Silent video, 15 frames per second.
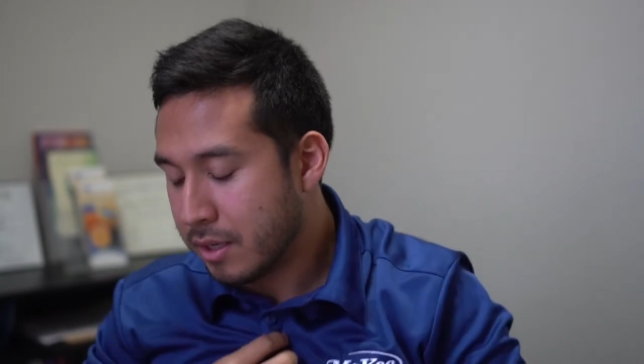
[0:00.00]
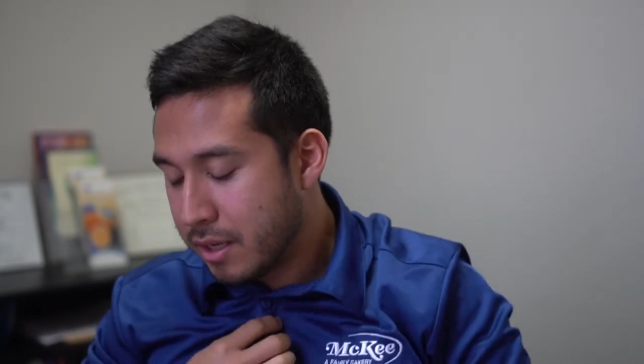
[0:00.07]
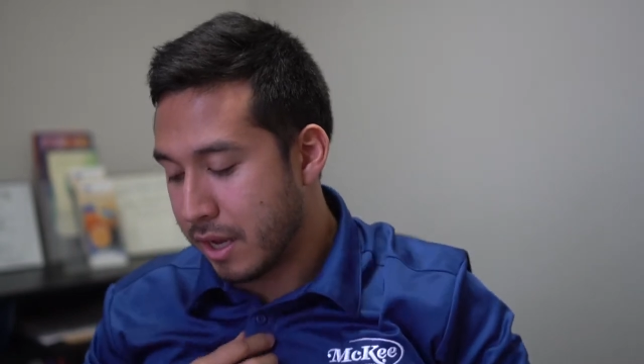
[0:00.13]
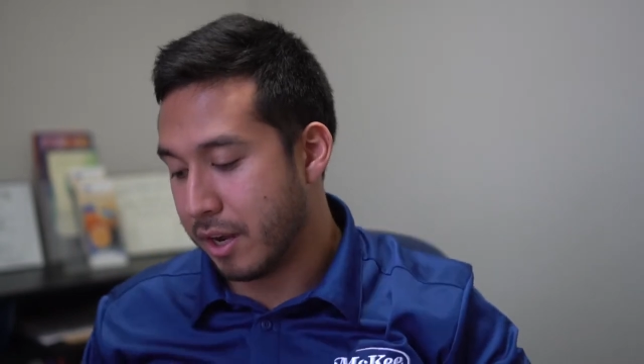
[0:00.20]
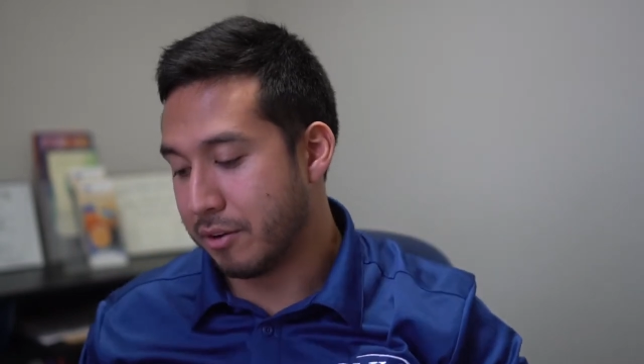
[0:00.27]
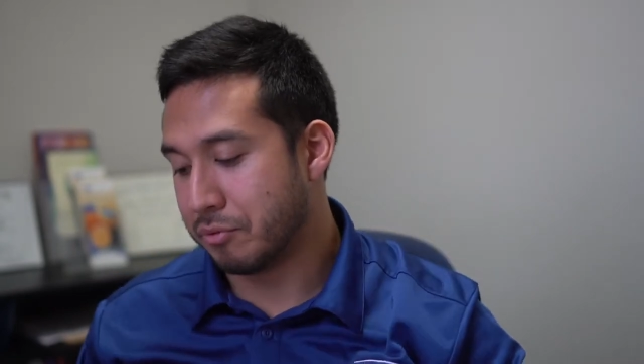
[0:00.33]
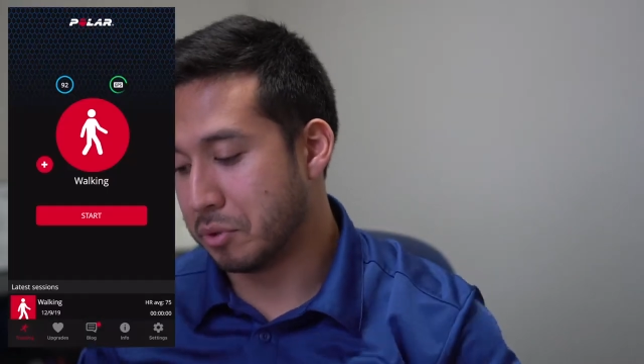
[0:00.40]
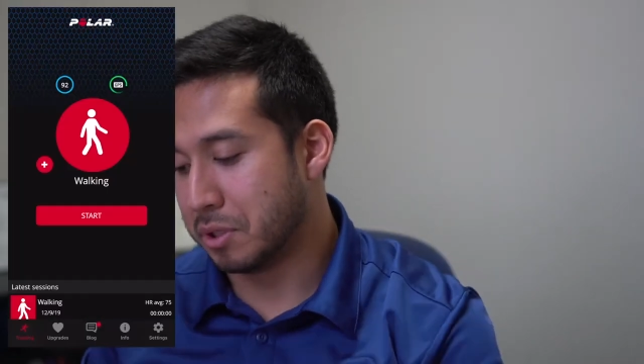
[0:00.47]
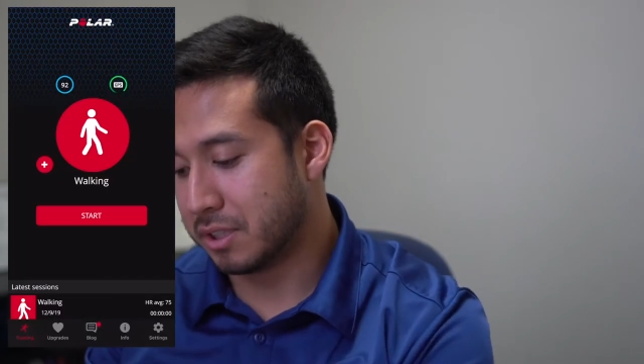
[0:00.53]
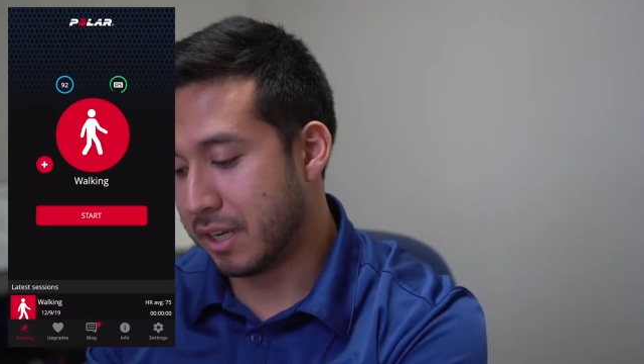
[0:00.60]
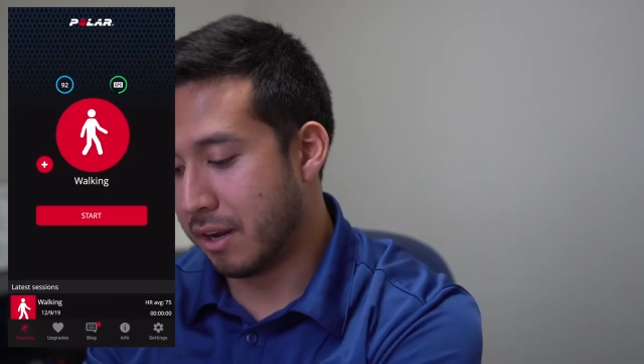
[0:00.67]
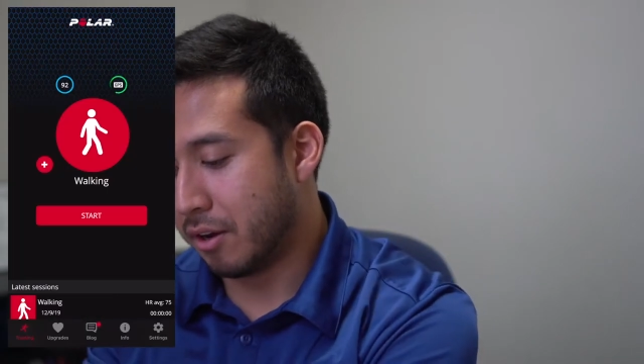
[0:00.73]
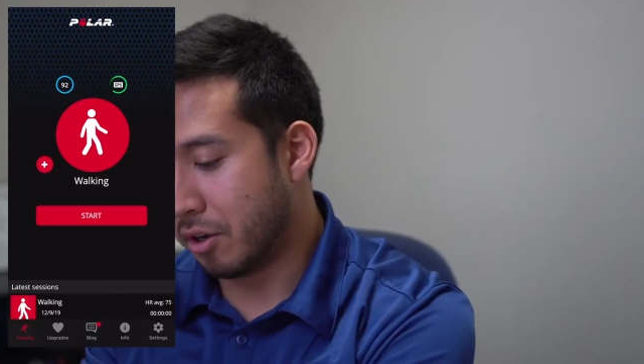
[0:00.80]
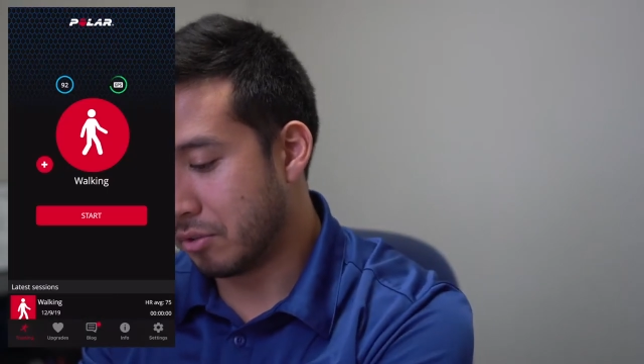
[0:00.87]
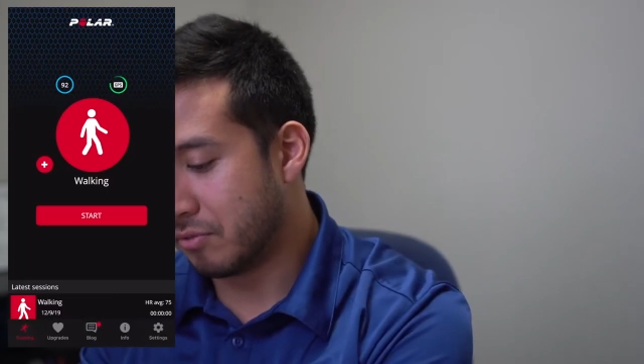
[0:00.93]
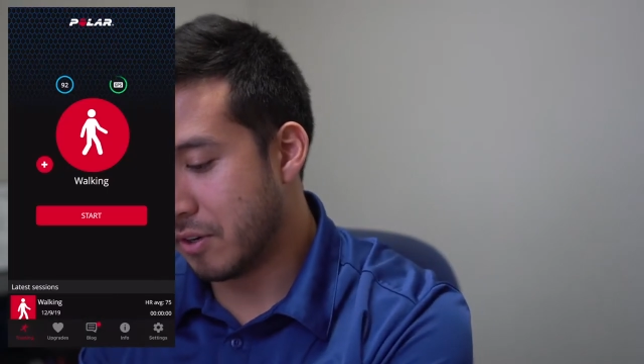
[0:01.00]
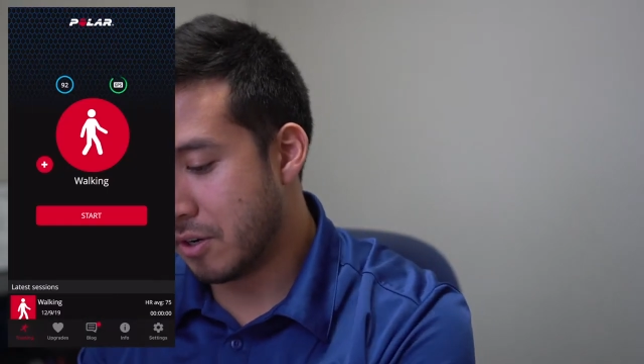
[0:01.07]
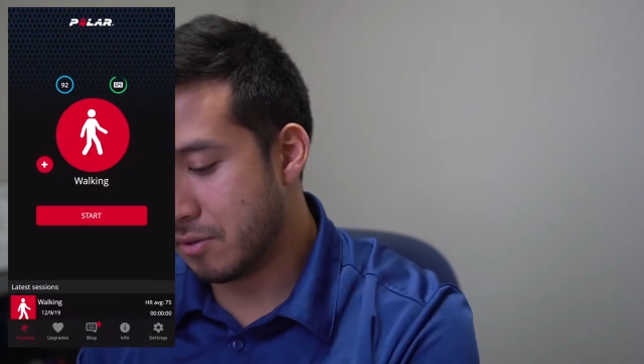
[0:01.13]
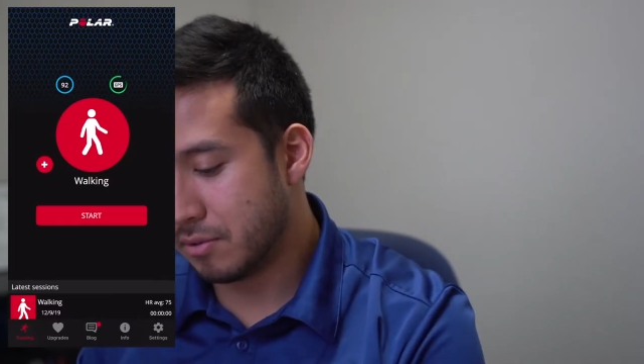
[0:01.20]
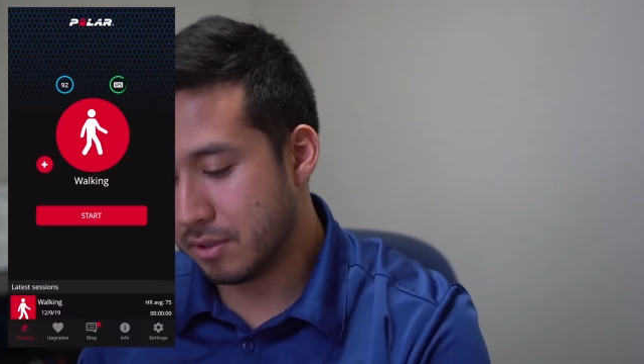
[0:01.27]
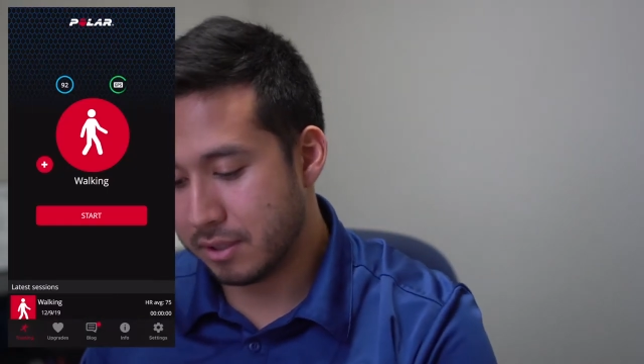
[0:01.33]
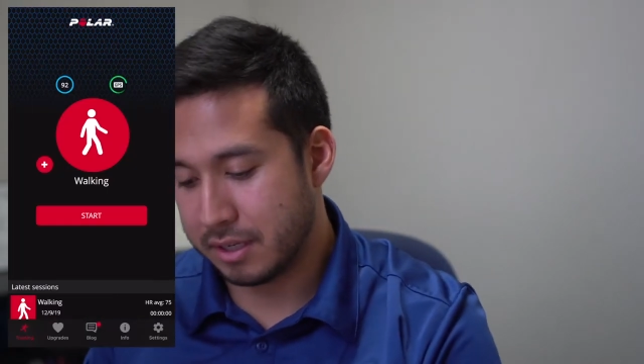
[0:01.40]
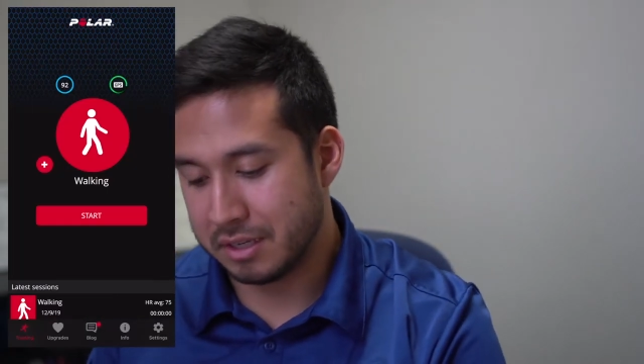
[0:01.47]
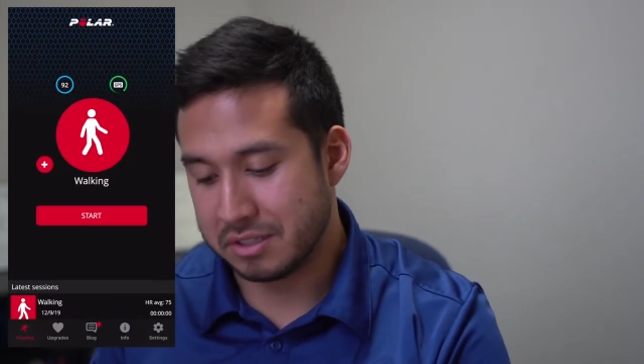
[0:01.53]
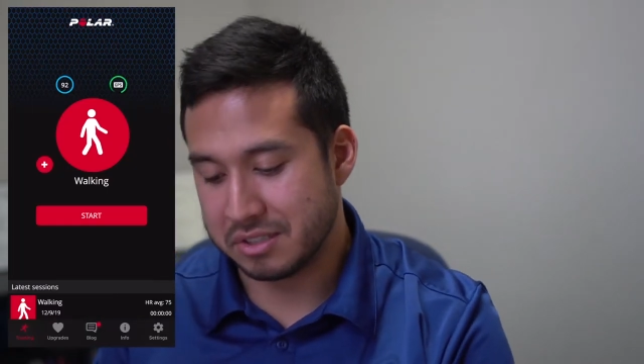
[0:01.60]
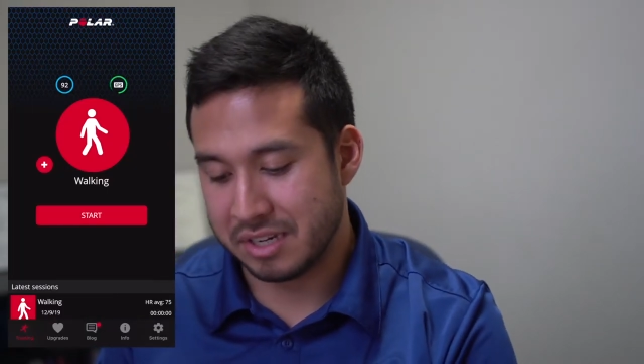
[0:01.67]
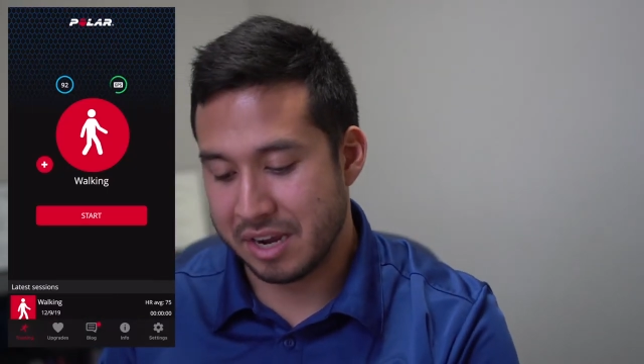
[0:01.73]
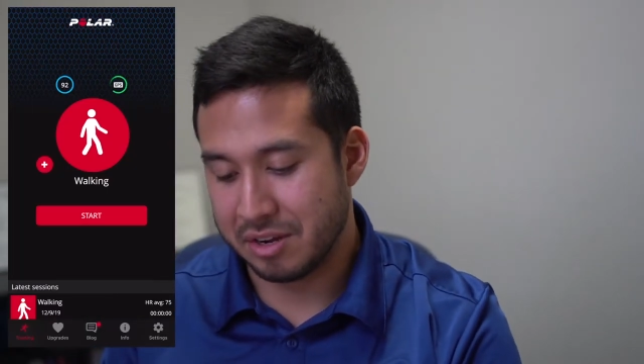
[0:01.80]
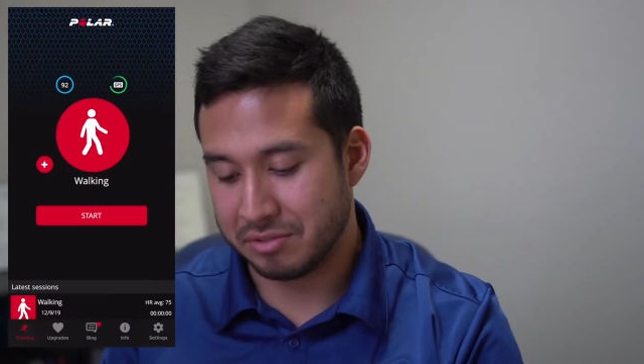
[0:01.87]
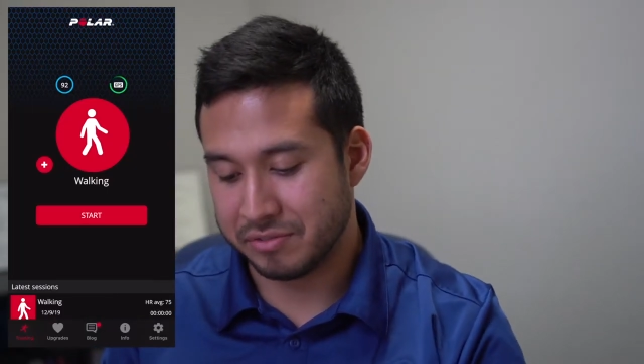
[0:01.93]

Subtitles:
And if you look down on our phone, it has now